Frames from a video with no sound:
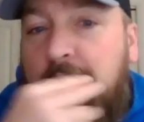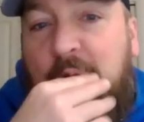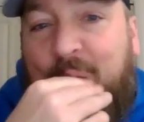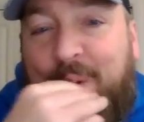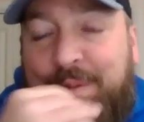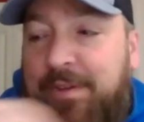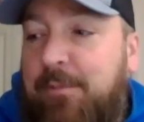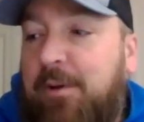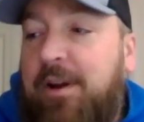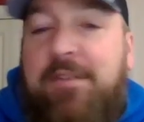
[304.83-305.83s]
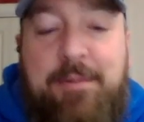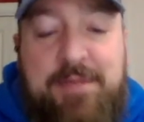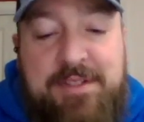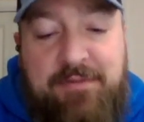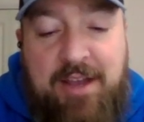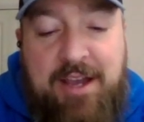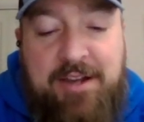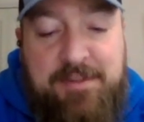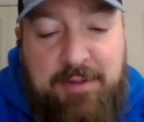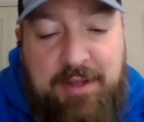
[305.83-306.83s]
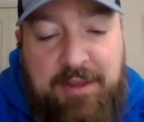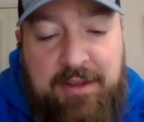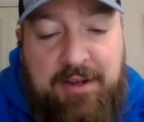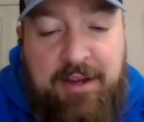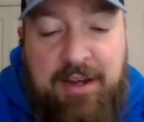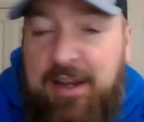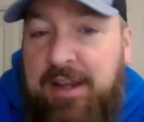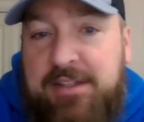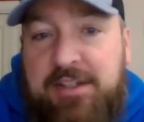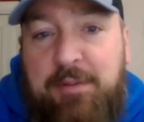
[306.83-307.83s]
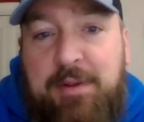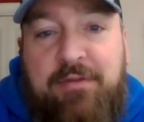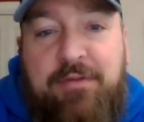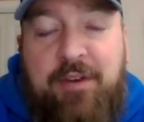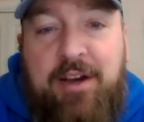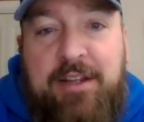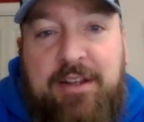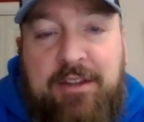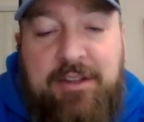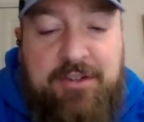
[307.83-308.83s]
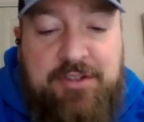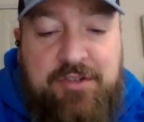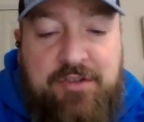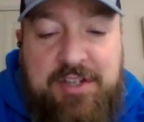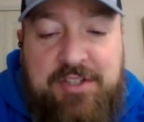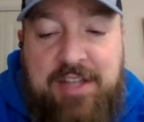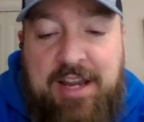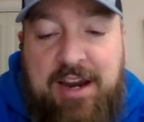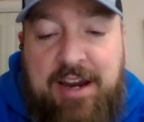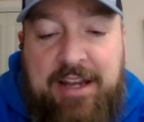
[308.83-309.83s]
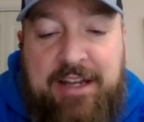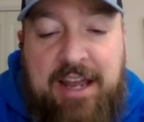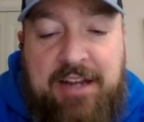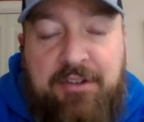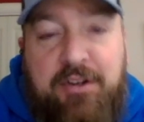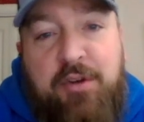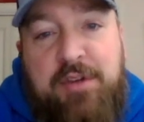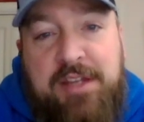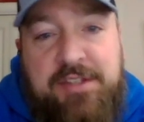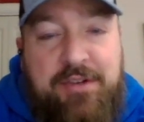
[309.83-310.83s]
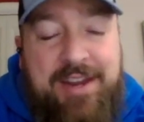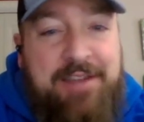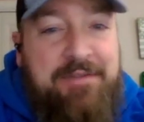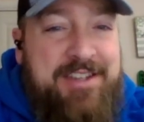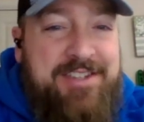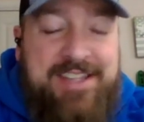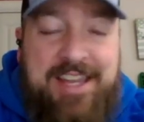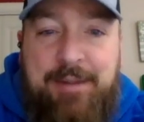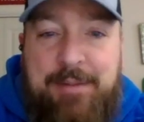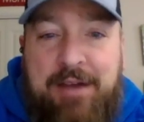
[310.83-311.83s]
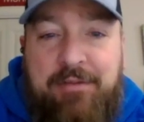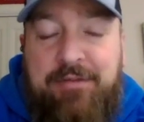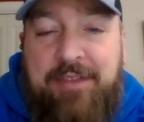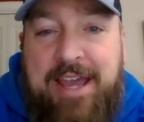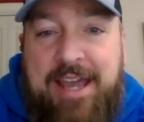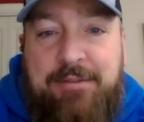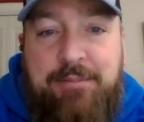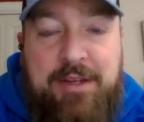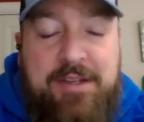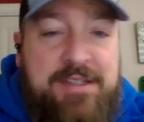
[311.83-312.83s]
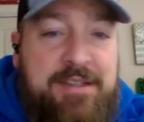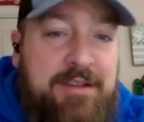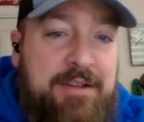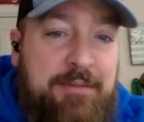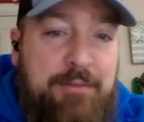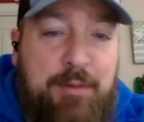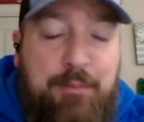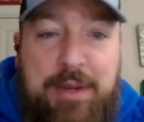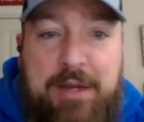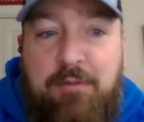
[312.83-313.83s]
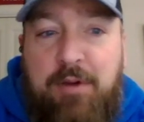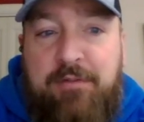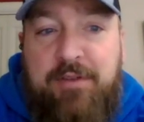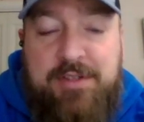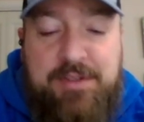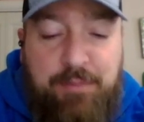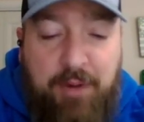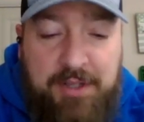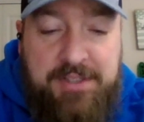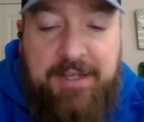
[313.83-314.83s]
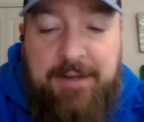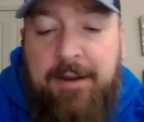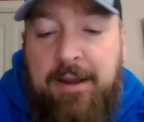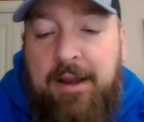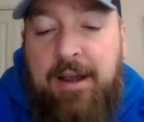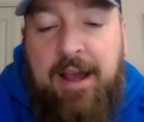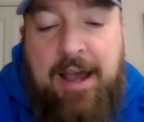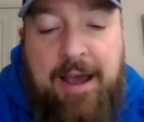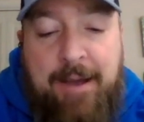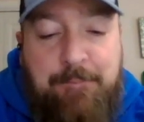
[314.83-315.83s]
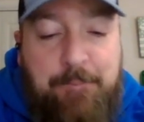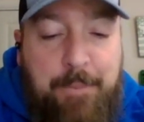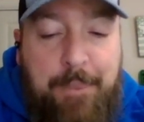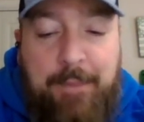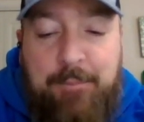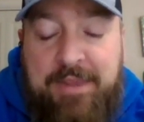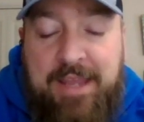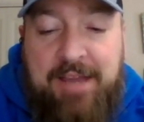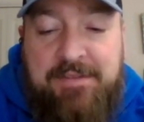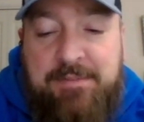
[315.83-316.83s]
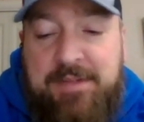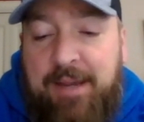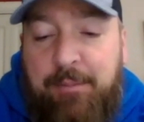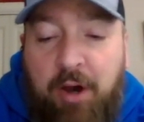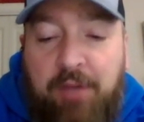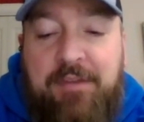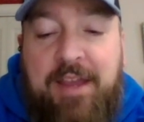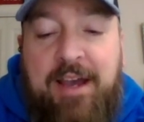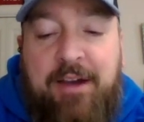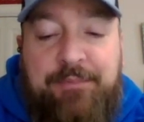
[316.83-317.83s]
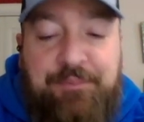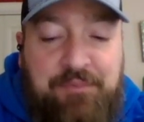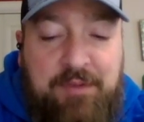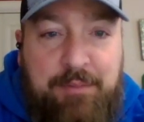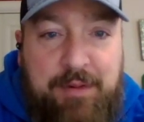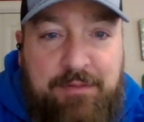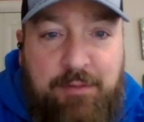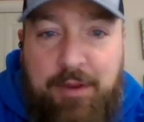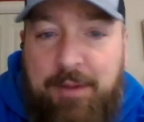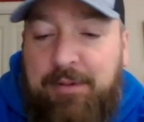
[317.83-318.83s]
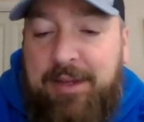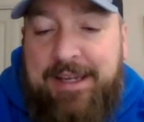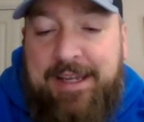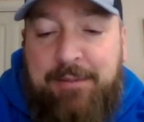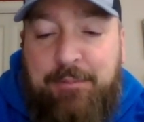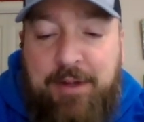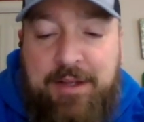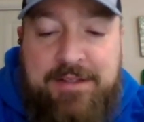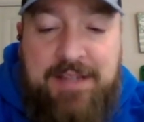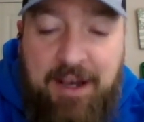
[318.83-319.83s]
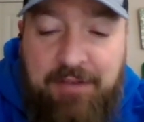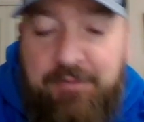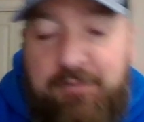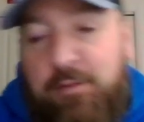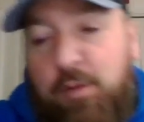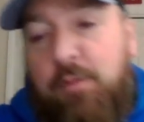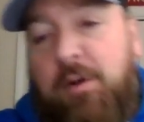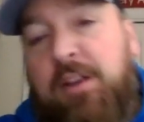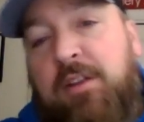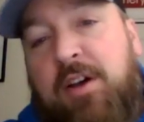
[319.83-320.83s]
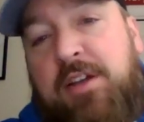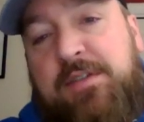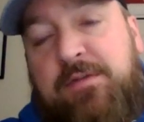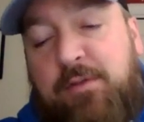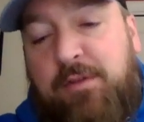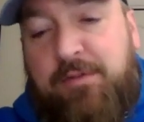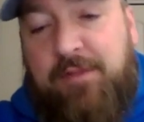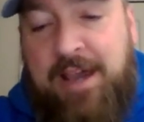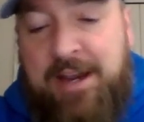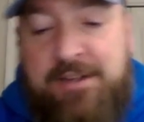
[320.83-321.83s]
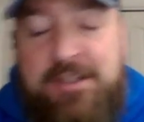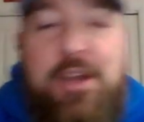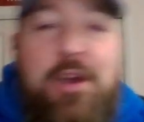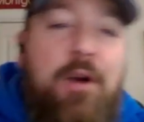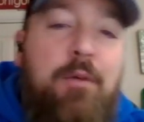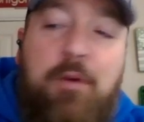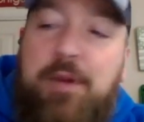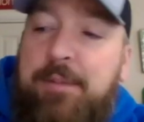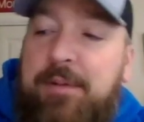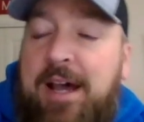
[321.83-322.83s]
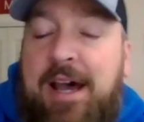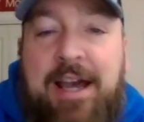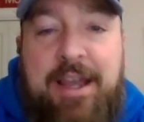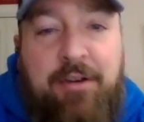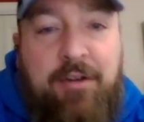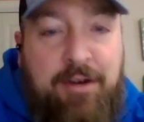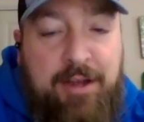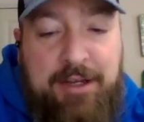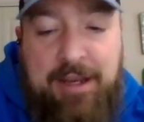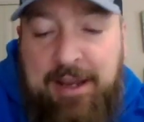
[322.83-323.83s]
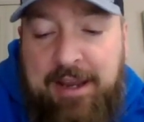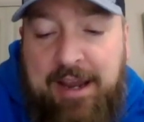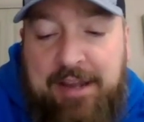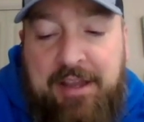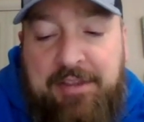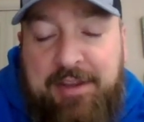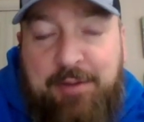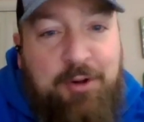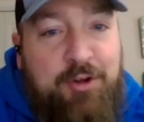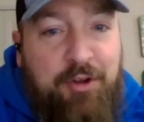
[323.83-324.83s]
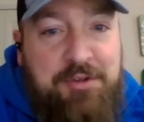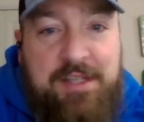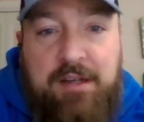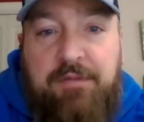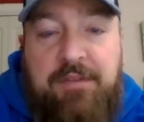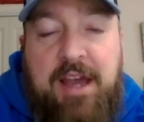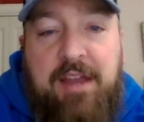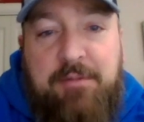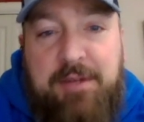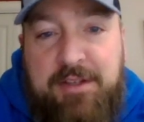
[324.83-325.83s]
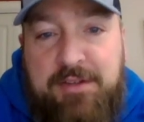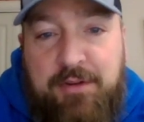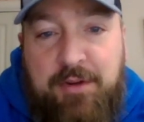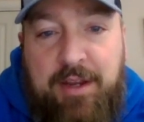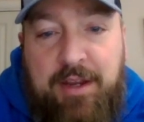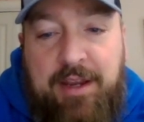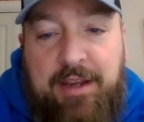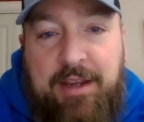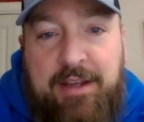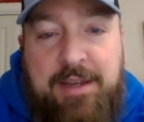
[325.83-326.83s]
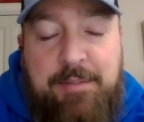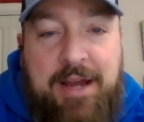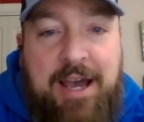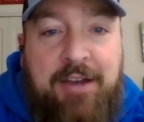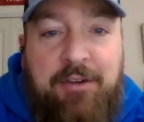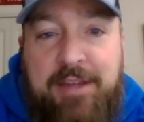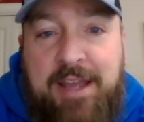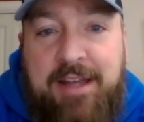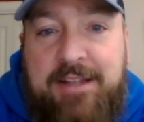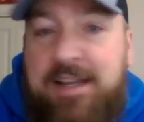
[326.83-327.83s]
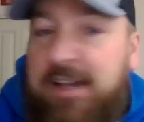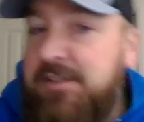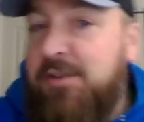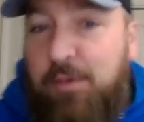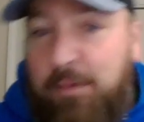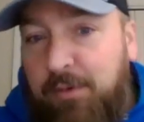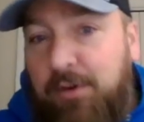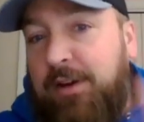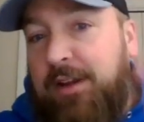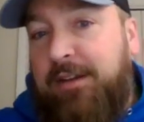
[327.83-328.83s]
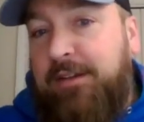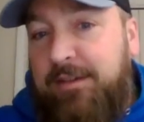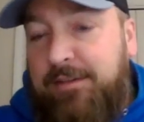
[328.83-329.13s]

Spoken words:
Hopefully one of them is the Flyers, but it's going to be a fun little stretch there. And I don't know yesterday if they just came out flat because of the big win versus Boston, but they have some time off now before they play again. But tough 4-1 loss for the Flyers. We'll keep an eye on. I think we're close enough now that we can do a keep an eye on the out of town scoreboard and